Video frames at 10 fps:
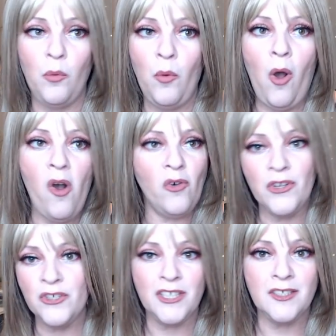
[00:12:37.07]
Whoa,
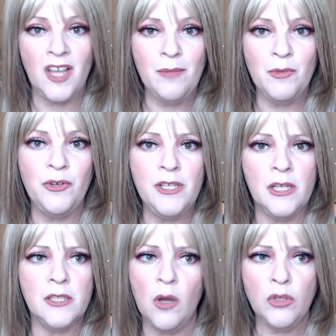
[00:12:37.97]
there's excitement.
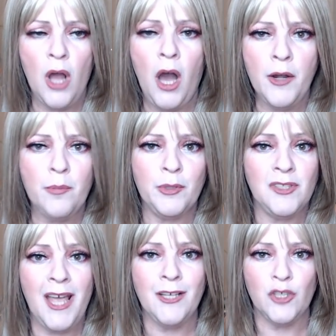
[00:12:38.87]
Onision's, oh,
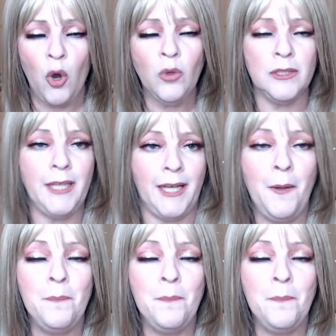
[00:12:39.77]
100%, totally.